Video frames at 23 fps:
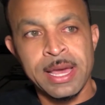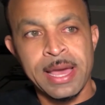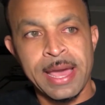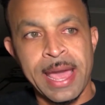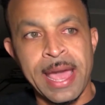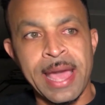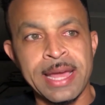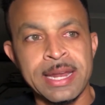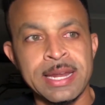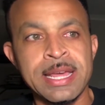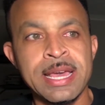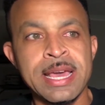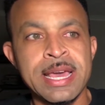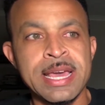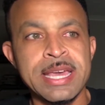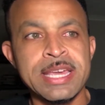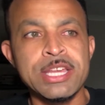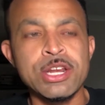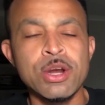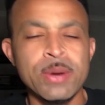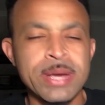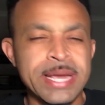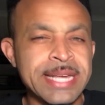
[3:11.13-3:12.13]
and,
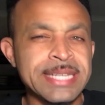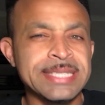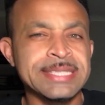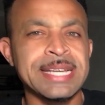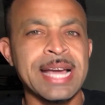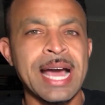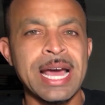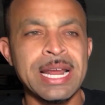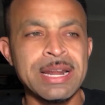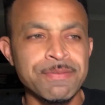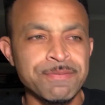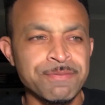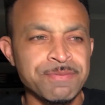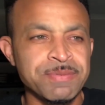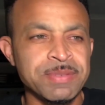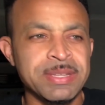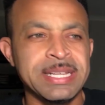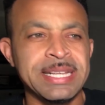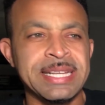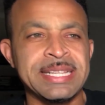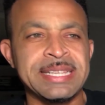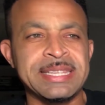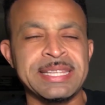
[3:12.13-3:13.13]
you know, he's kind
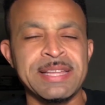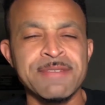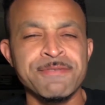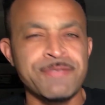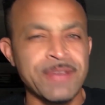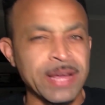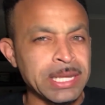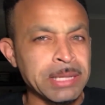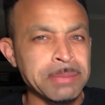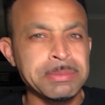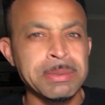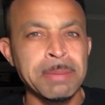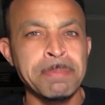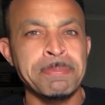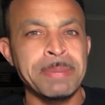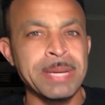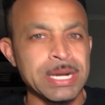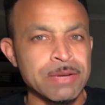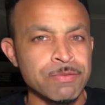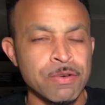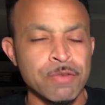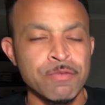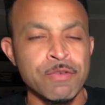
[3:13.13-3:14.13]
of developed a bit
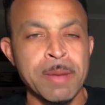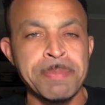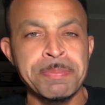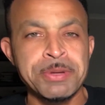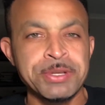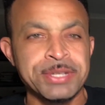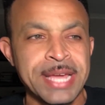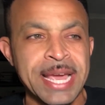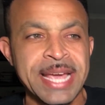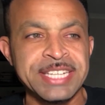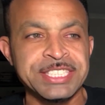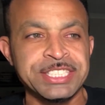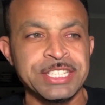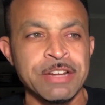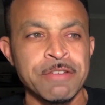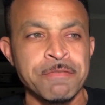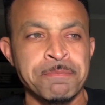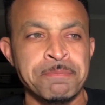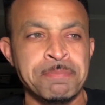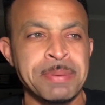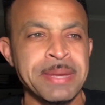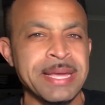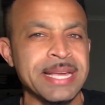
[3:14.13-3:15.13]
of a reputation
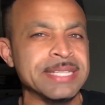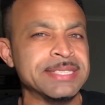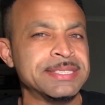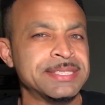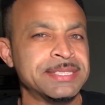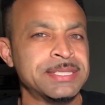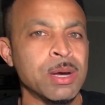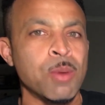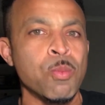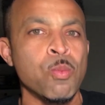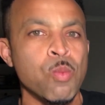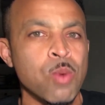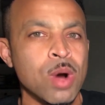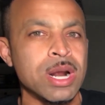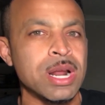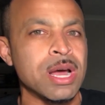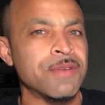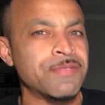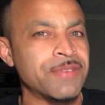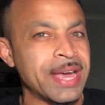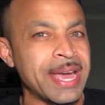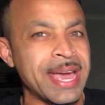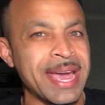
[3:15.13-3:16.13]
of being somewhat
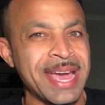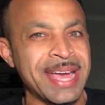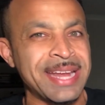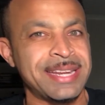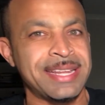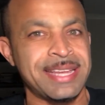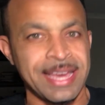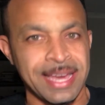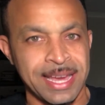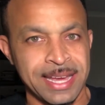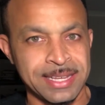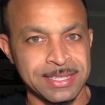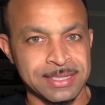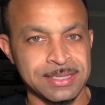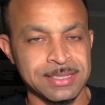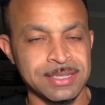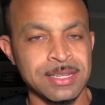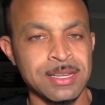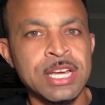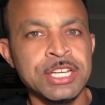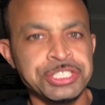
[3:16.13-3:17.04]
of a head case.